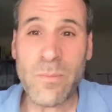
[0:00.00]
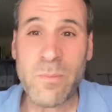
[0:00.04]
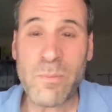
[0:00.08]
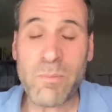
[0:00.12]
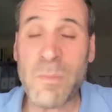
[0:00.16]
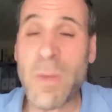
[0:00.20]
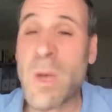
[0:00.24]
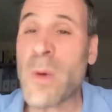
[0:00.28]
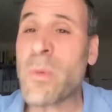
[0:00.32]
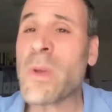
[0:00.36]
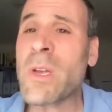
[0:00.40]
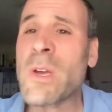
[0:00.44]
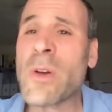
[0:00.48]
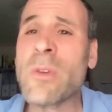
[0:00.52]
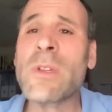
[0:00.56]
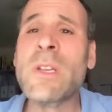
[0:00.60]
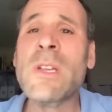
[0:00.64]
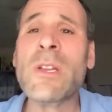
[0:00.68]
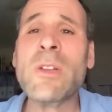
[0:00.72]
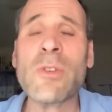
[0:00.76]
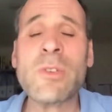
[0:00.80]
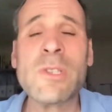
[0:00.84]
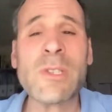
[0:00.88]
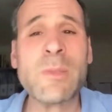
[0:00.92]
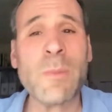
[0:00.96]
May we only
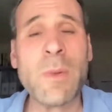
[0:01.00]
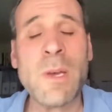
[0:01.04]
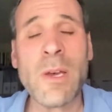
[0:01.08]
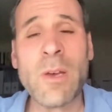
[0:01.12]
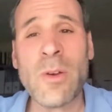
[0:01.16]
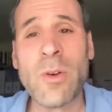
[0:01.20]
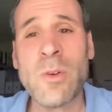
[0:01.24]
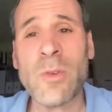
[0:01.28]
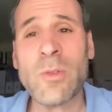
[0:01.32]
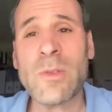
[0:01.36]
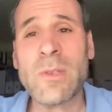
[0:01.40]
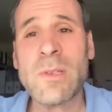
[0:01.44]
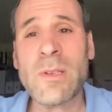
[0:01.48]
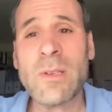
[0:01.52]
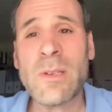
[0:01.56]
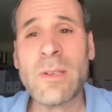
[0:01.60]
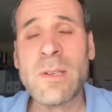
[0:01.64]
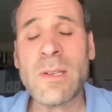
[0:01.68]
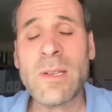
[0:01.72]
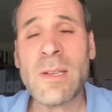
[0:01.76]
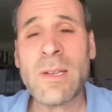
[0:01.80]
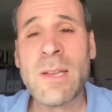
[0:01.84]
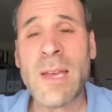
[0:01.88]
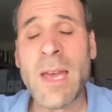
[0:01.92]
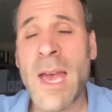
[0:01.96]
know smachot,
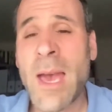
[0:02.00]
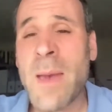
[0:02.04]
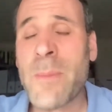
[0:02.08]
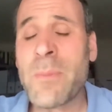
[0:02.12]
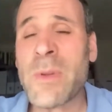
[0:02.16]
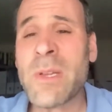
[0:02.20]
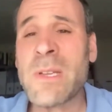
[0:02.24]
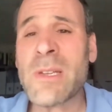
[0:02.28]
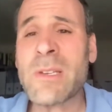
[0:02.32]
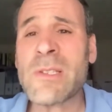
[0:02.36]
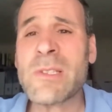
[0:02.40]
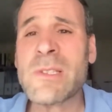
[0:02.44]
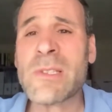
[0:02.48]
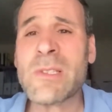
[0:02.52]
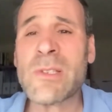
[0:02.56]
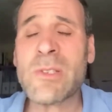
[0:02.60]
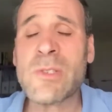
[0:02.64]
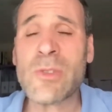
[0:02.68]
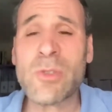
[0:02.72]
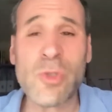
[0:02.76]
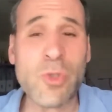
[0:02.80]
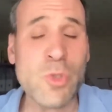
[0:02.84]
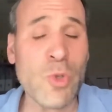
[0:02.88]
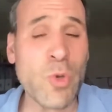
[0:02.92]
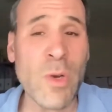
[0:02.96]
happiness,
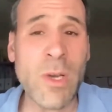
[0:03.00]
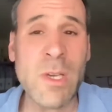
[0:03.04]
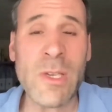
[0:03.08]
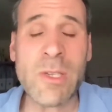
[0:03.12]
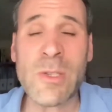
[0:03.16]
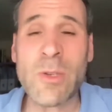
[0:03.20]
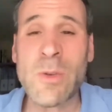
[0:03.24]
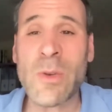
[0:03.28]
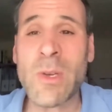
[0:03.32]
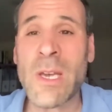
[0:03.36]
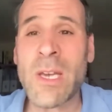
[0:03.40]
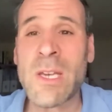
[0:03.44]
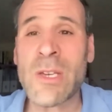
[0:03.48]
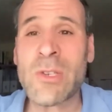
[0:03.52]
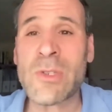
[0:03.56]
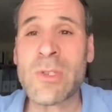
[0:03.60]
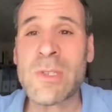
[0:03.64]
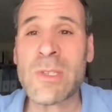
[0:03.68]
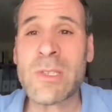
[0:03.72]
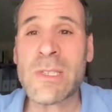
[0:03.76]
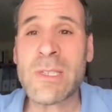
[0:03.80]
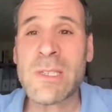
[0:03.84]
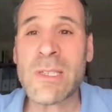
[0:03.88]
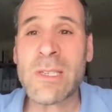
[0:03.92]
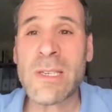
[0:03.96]
joyous
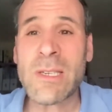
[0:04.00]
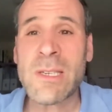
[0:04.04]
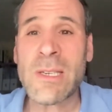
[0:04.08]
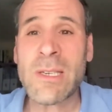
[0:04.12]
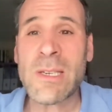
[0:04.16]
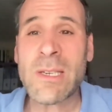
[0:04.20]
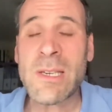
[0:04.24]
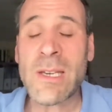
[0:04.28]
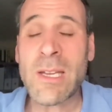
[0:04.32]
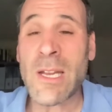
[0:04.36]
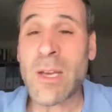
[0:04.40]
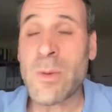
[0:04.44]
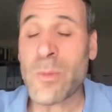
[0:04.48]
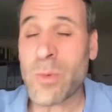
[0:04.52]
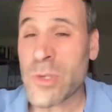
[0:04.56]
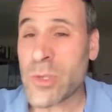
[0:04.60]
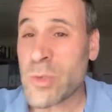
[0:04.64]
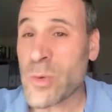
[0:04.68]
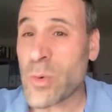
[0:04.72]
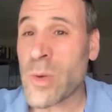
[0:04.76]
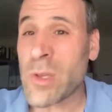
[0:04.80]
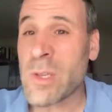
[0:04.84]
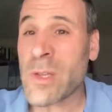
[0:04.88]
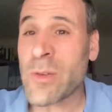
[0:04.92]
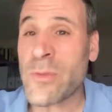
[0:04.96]
occasions. I wish
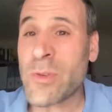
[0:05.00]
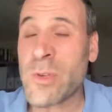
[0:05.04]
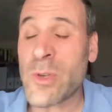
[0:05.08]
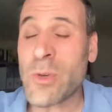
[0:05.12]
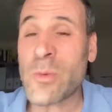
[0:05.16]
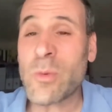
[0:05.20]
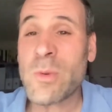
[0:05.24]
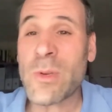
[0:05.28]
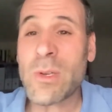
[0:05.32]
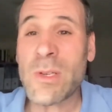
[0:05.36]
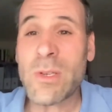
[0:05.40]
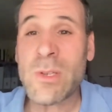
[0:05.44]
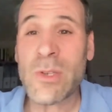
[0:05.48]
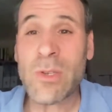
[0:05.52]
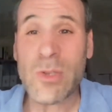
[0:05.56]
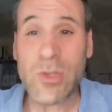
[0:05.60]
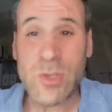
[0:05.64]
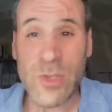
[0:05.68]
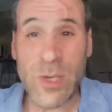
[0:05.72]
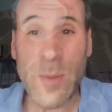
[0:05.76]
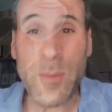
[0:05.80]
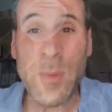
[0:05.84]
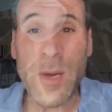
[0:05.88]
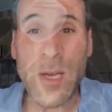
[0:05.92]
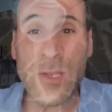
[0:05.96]
all of you
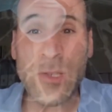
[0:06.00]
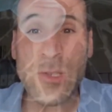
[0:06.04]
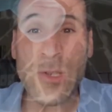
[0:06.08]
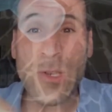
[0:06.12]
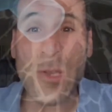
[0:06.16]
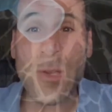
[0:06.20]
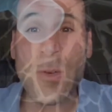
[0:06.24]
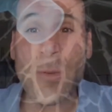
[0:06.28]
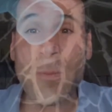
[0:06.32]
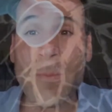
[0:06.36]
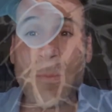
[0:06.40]
Shabbat Shalom.